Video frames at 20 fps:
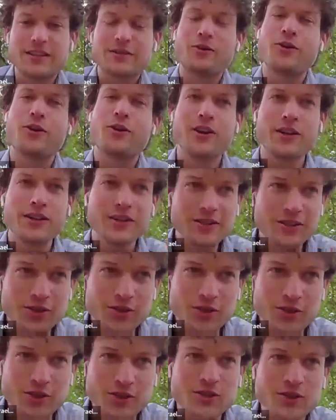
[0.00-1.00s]
or
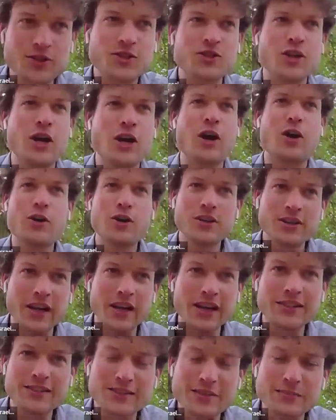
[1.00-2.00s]
show the
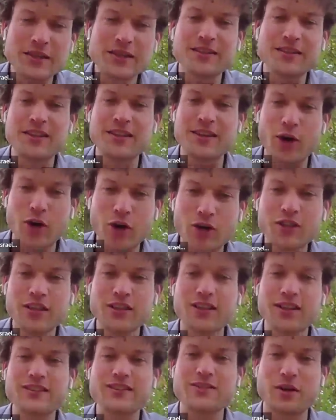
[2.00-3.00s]
anti-Semitic
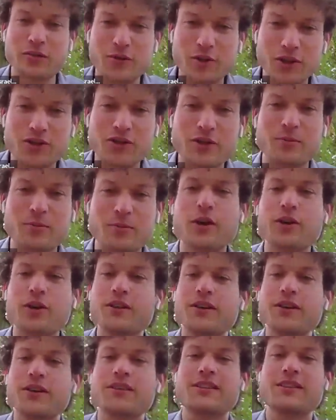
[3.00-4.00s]
audience of Roger
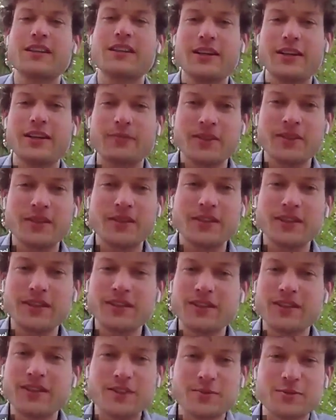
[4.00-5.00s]
Waters
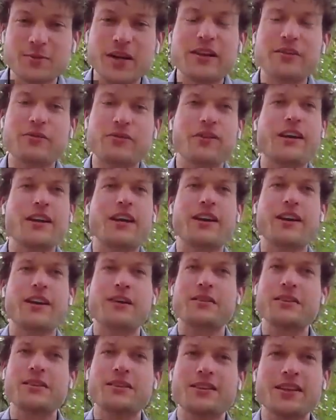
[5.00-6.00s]
the Israeli flag. I
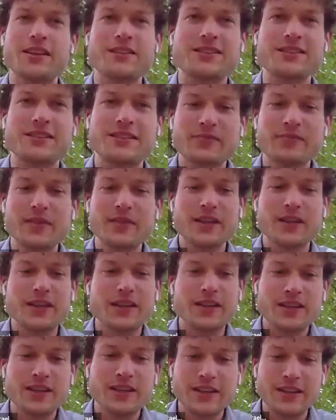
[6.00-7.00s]
think that's
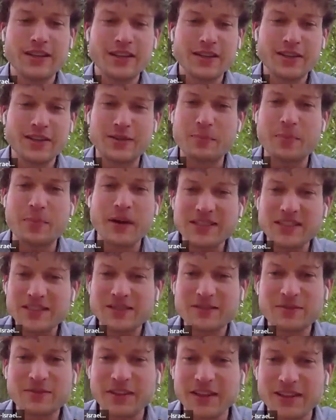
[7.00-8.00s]
the
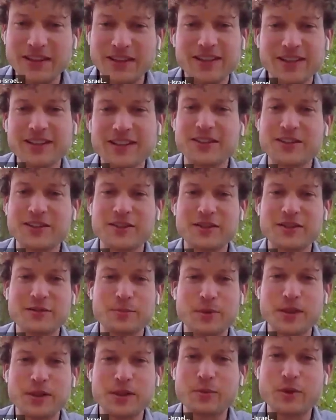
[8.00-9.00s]
best thing
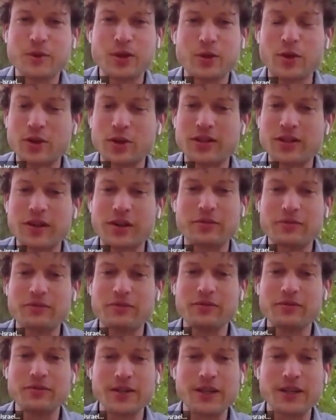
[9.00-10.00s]
we could
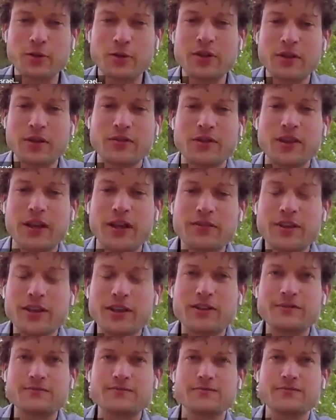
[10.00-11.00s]
have done
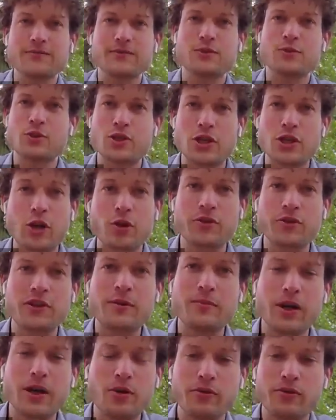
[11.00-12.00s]
there, to show
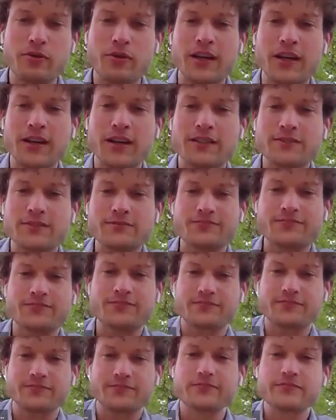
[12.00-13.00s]
them our flags,
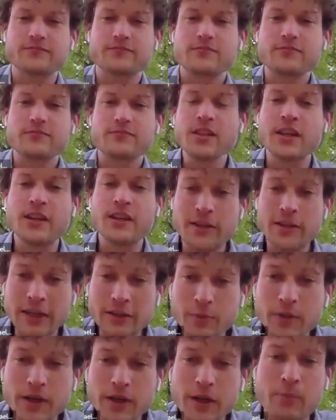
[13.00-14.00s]
and that
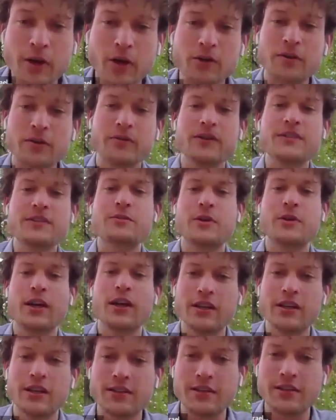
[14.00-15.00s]
we are proud of Israel, and